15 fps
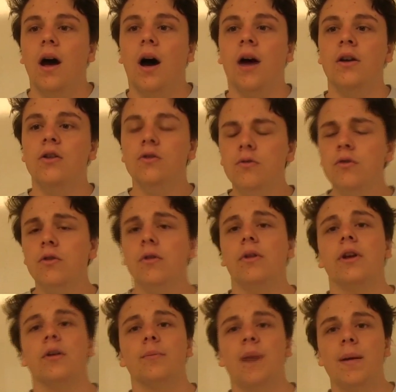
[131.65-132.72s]
A new
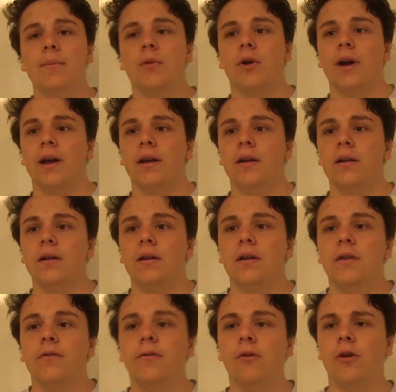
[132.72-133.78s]
nuclear membrane
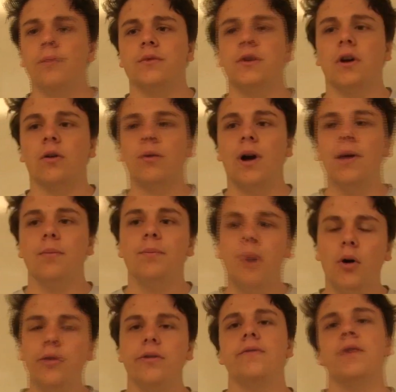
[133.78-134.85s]
forms around
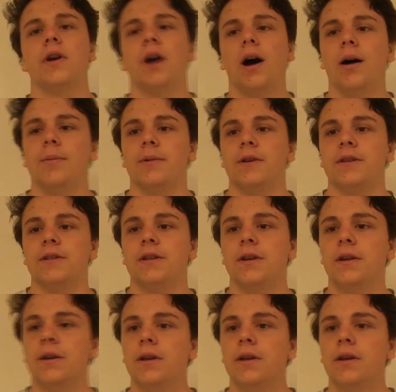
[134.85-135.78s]
both of the copies.